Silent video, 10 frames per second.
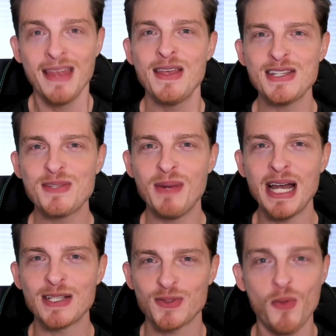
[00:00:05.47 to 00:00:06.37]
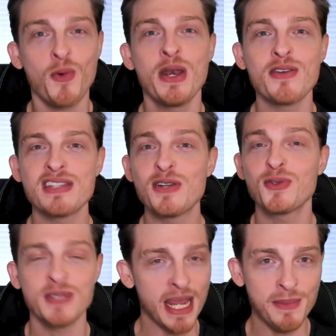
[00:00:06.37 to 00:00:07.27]
This is Miles with Windows
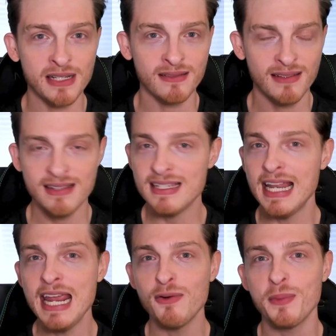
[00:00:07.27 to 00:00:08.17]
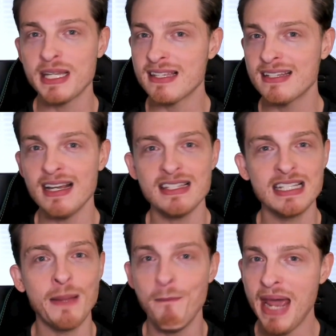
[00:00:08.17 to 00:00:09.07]
Central Gaming, and today we'll be
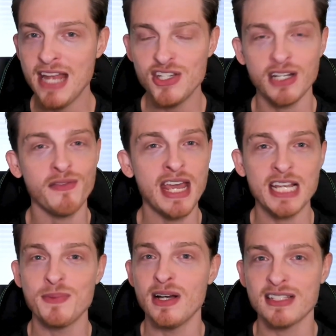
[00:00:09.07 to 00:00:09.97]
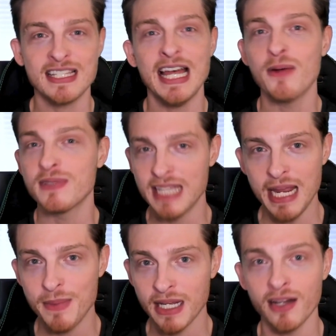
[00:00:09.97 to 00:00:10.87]
discussing the magic of Xbox Cloud
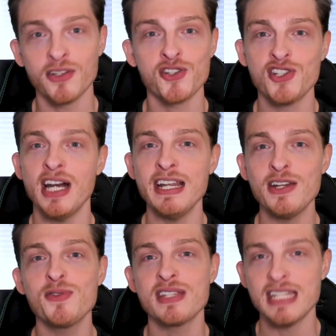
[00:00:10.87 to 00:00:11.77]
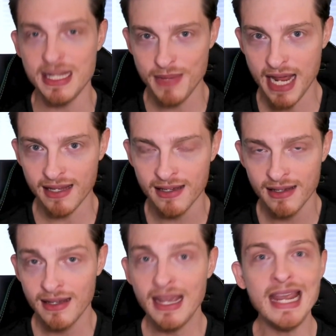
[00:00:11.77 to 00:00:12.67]
Gaming on your shiny new Steam Deck
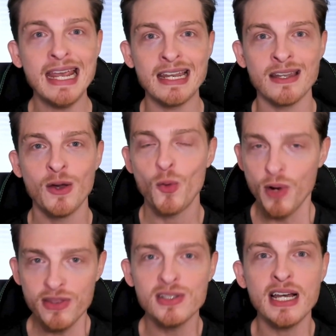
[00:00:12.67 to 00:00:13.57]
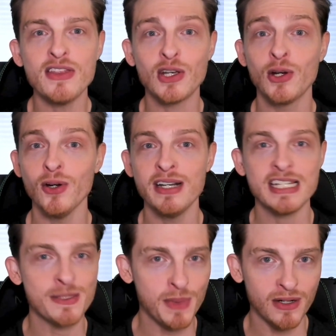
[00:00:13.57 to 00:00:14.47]
and whether or not the current
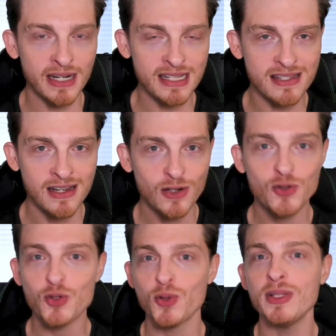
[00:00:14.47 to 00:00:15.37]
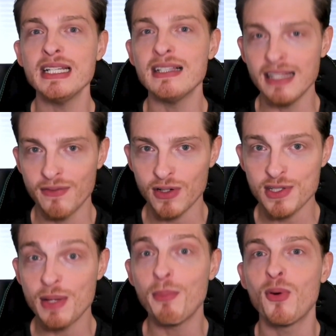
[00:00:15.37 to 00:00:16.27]
experience truly delivers
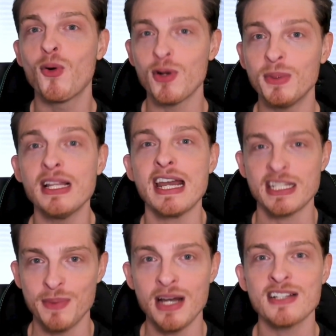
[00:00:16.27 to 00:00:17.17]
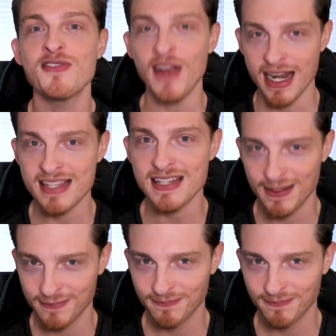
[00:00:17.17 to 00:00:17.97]
the portable Xbox fantasy.